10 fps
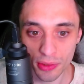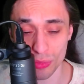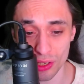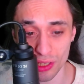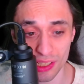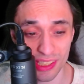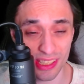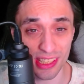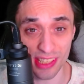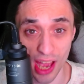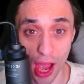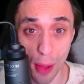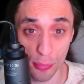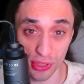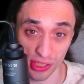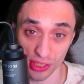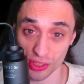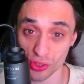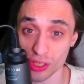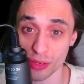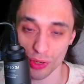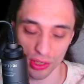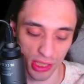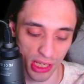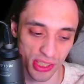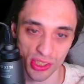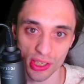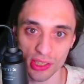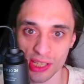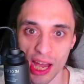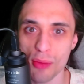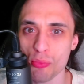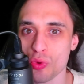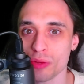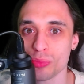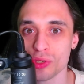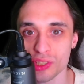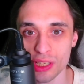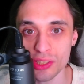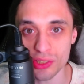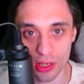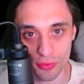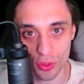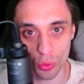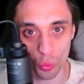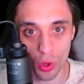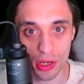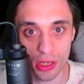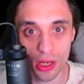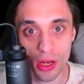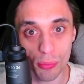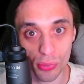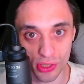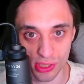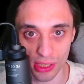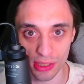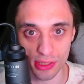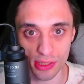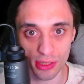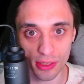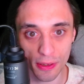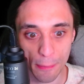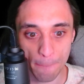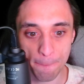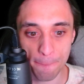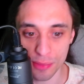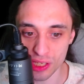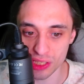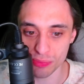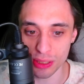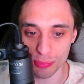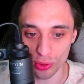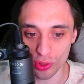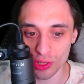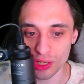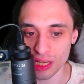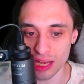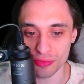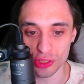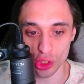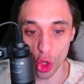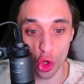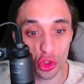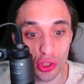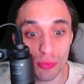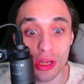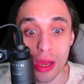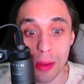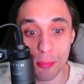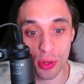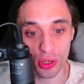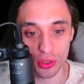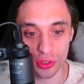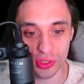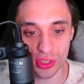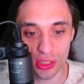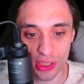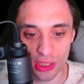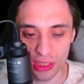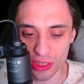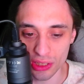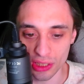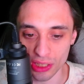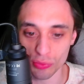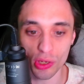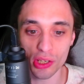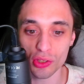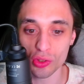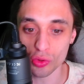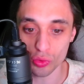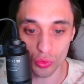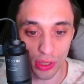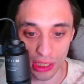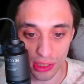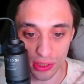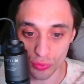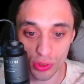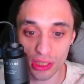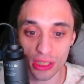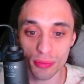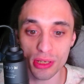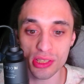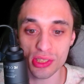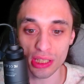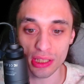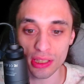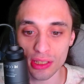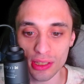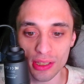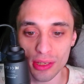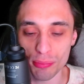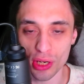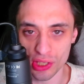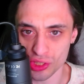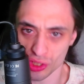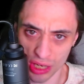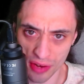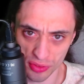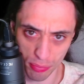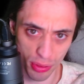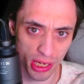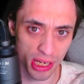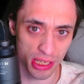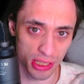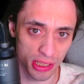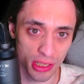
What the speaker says: Here is the top tier streamer. That's the top 1% of the 1%. These people have the ultimate builds. They run great, really amazing, but you have to pay